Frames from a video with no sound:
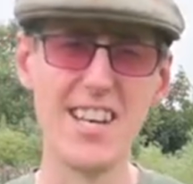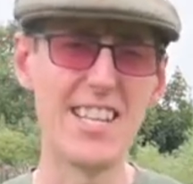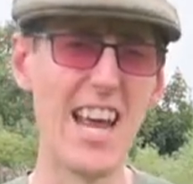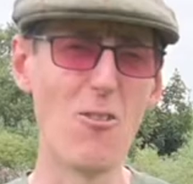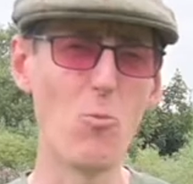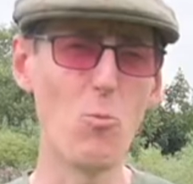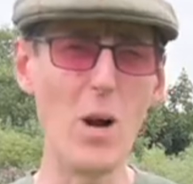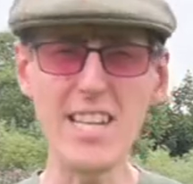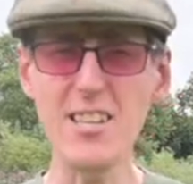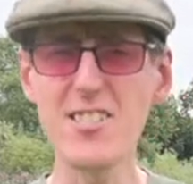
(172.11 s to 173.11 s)
Now,
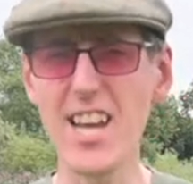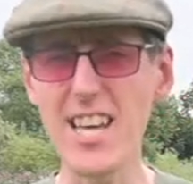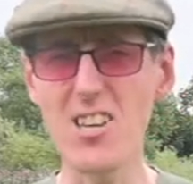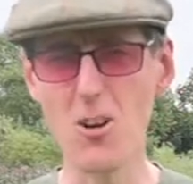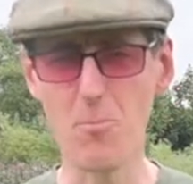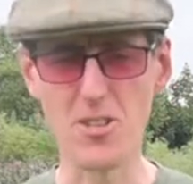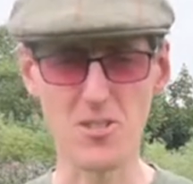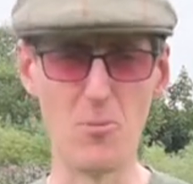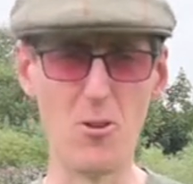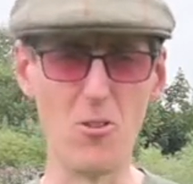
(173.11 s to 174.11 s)
when you take up a
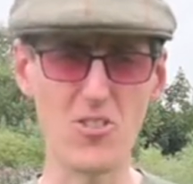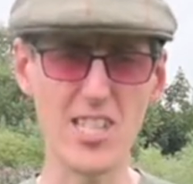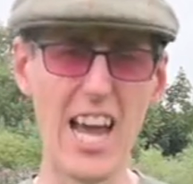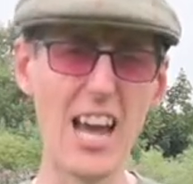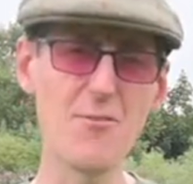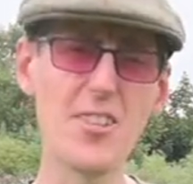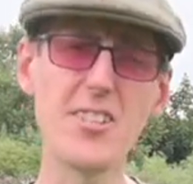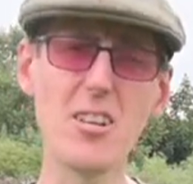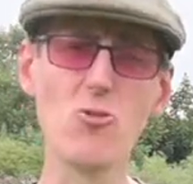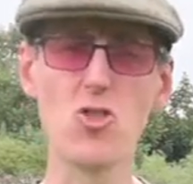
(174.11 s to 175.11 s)
sport, you have to
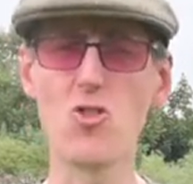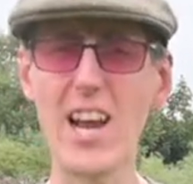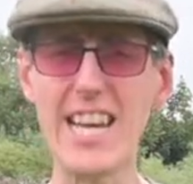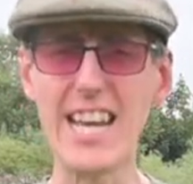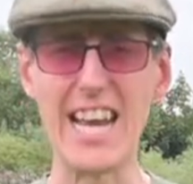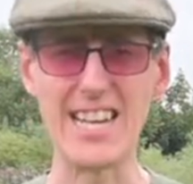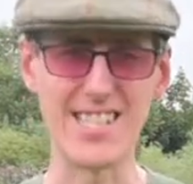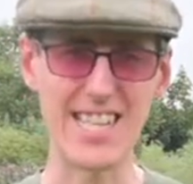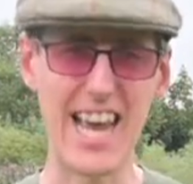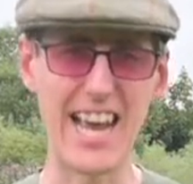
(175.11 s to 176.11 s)
do training
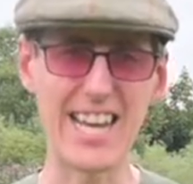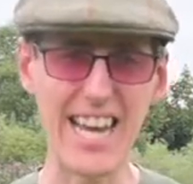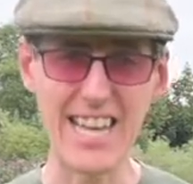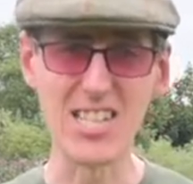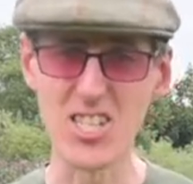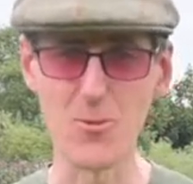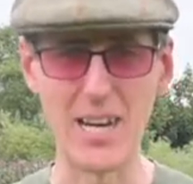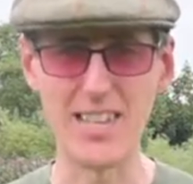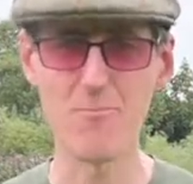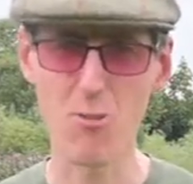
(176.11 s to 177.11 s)
to get into
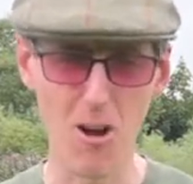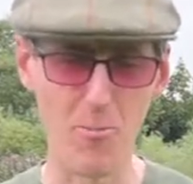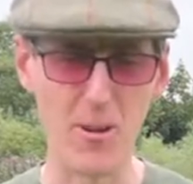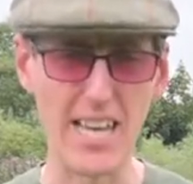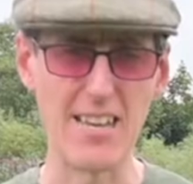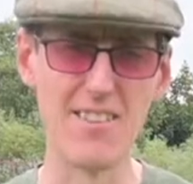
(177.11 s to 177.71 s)
it properly.